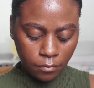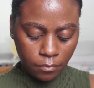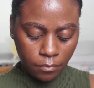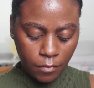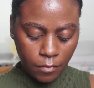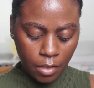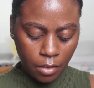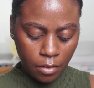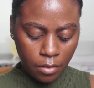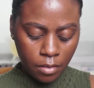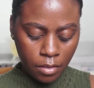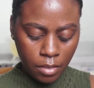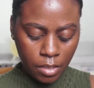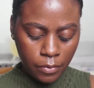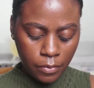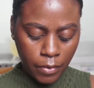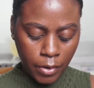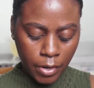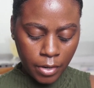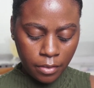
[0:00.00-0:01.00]
Now this is
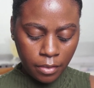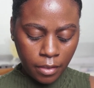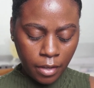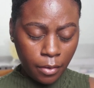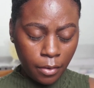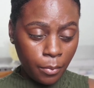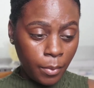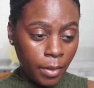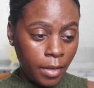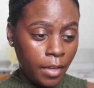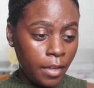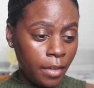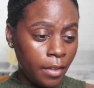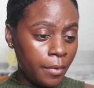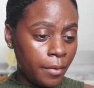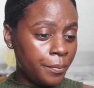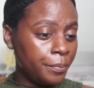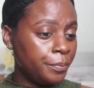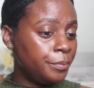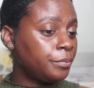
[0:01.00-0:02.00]
very lightweight,
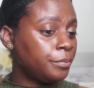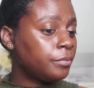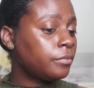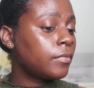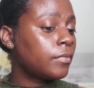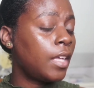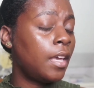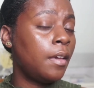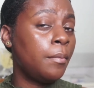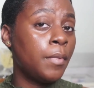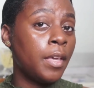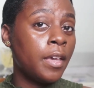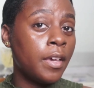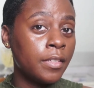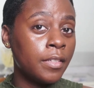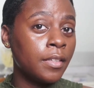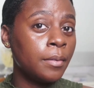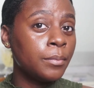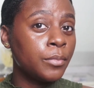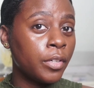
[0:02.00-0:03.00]
and because
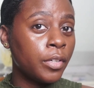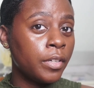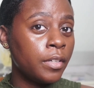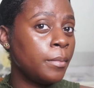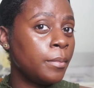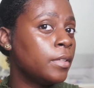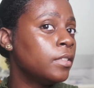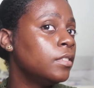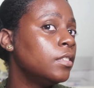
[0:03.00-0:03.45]
I'm trying to build